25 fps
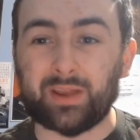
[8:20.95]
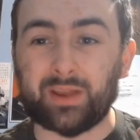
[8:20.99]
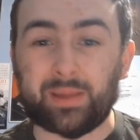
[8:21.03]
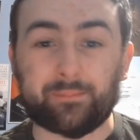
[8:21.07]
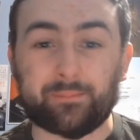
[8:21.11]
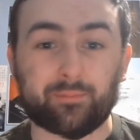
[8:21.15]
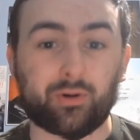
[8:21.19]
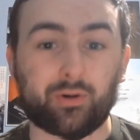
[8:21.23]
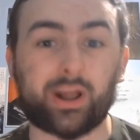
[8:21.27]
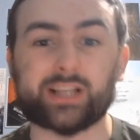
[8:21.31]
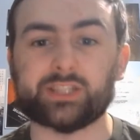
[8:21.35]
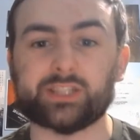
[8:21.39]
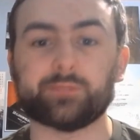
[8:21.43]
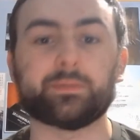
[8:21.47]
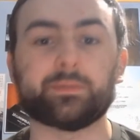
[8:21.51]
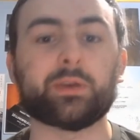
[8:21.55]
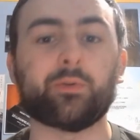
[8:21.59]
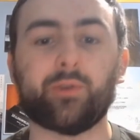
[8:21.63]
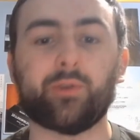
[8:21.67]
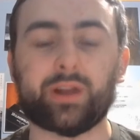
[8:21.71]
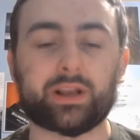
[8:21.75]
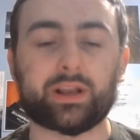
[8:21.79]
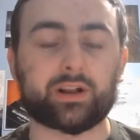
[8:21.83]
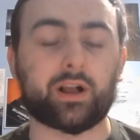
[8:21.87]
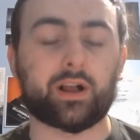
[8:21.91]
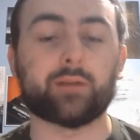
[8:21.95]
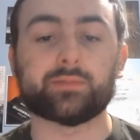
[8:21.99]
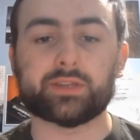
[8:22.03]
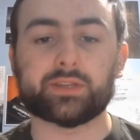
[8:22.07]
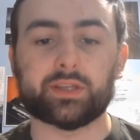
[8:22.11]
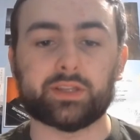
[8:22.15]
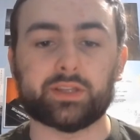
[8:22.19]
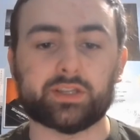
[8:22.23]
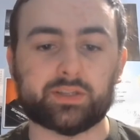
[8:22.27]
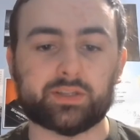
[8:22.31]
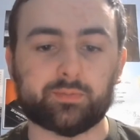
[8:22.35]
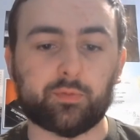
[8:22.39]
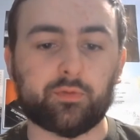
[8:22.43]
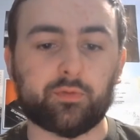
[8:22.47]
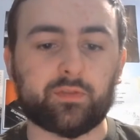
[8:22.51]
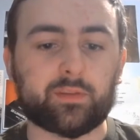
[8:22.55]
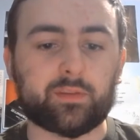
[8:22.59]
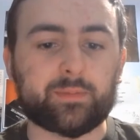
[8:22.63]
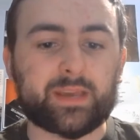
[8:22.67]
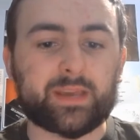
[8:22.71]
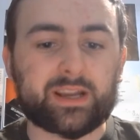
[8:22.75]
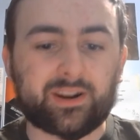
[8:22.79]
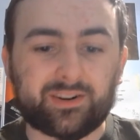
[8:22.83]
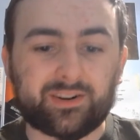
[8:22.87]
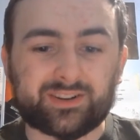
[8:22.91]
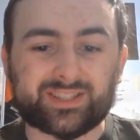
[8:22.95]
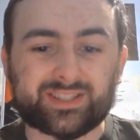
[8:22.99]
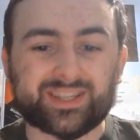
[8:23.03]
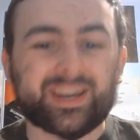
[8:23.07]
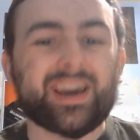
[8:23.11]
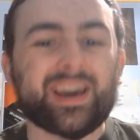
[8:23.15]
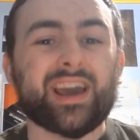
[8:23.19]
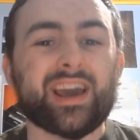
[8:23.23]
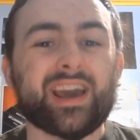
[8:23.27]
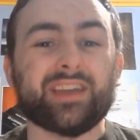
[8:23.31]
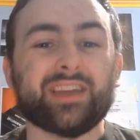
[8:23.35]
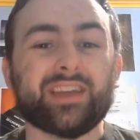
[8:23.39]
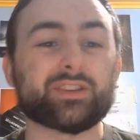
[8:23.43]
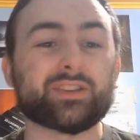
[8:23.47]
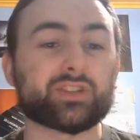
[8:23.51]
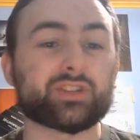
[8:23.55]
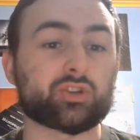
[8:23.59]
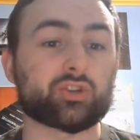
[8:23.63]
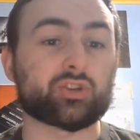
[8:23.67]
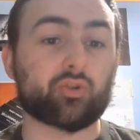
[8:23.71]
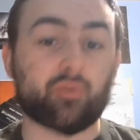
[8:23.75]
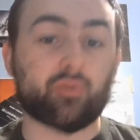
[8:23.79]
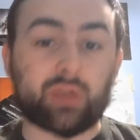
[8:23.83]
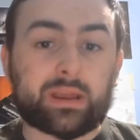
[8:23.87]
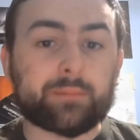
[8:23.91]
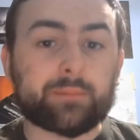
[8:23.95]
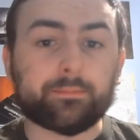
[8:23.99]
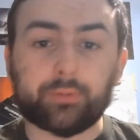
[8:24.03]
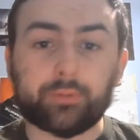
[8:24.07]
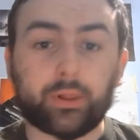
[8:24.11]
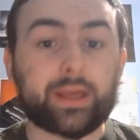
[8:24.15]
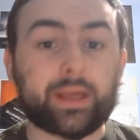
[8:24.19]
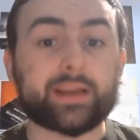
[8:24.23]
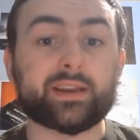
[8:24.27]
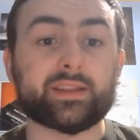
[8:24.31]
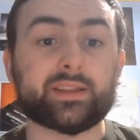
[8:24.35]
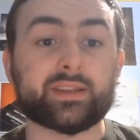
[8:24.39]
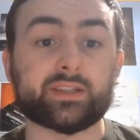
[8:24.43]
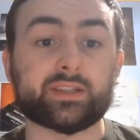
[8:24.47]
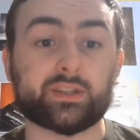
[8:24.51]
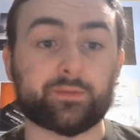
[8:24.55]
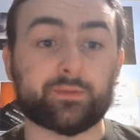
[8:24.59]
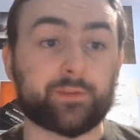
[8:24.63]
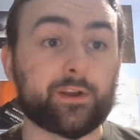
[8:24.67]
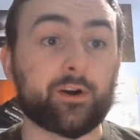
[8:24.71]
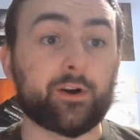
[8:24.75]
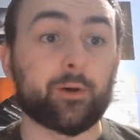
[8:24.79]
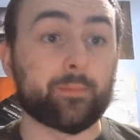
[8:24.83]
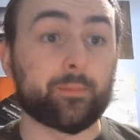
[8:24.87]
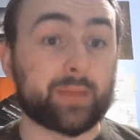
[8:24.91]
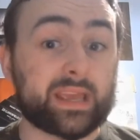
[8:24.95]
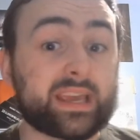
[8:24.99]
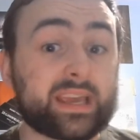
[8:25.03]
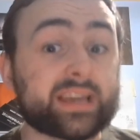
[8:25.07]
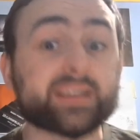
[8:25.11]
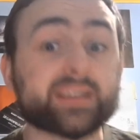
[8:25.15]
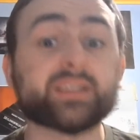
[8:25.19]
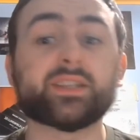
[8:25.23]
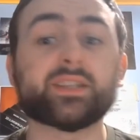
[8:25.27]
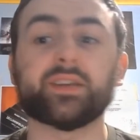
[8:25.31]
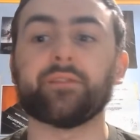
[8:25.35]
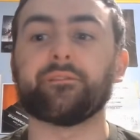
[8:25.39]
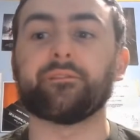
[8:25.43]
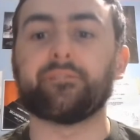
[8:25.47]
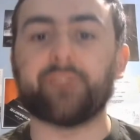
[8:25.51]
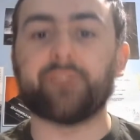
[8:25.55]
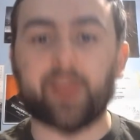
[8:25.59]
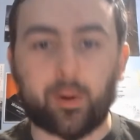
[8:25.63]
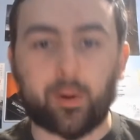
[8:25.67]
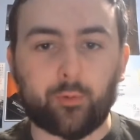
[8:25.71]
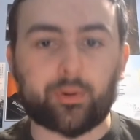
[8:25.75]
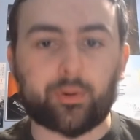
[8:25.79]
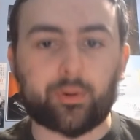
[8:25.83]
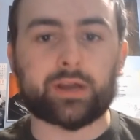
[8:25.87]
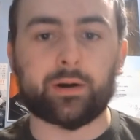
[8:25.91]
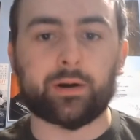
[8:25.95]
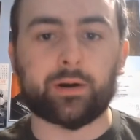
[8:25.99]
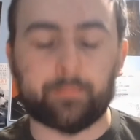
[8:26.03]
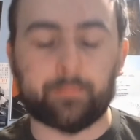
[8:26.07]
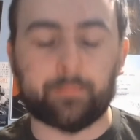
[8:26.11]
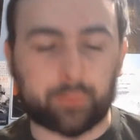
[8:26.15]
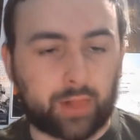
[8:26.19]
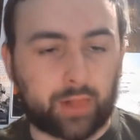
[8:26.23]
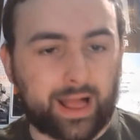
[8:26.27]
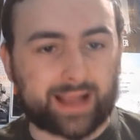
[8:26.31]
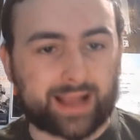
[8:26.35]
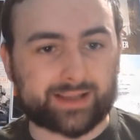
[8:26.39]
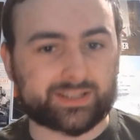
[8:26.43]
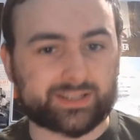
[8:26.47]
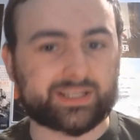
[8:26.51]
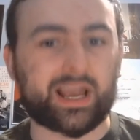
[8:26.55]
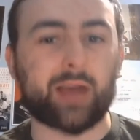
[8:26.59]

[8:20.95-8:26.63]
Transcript: impress me when it comes to this movie because the screenplay to this film is very complex complex.